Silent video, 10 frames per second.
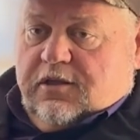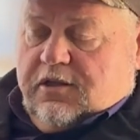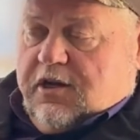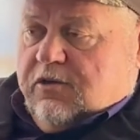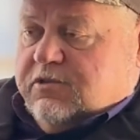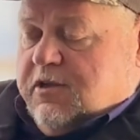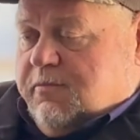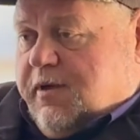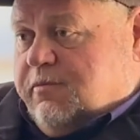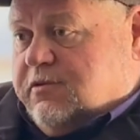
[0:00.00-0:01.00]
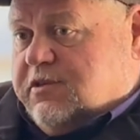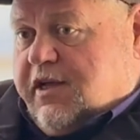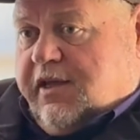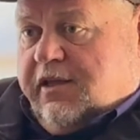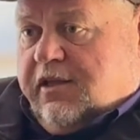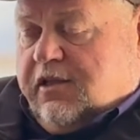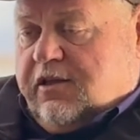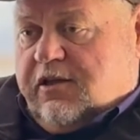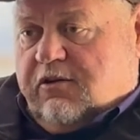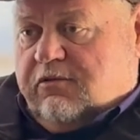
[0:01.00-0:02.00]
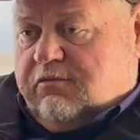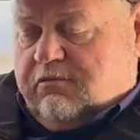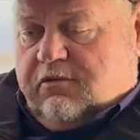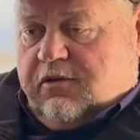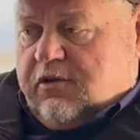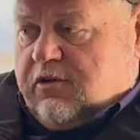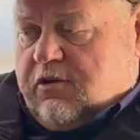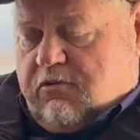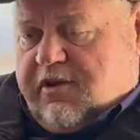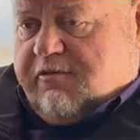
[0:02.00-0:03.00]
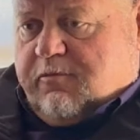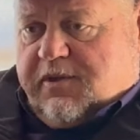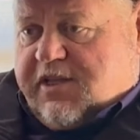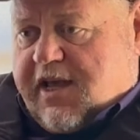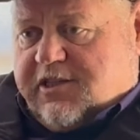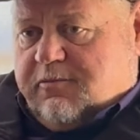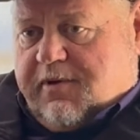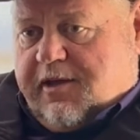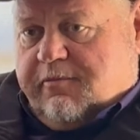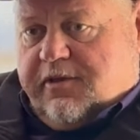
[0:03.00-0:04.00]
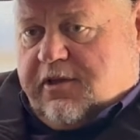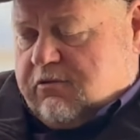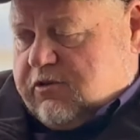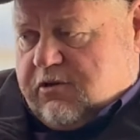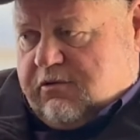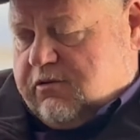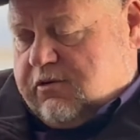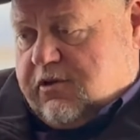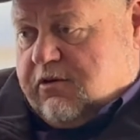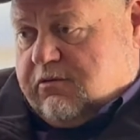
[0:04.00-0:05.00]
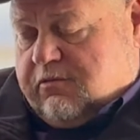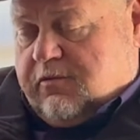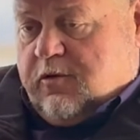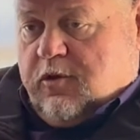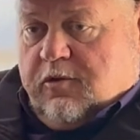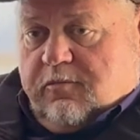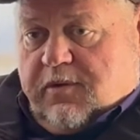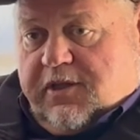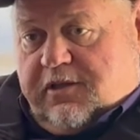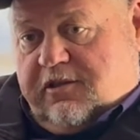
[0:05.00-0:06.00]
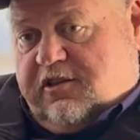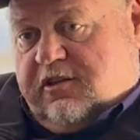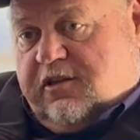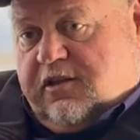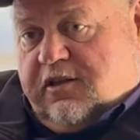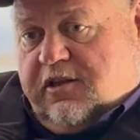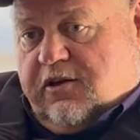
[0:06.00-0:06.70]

You know, some people say, you know, don't them a tax abatement. Don't you know, but you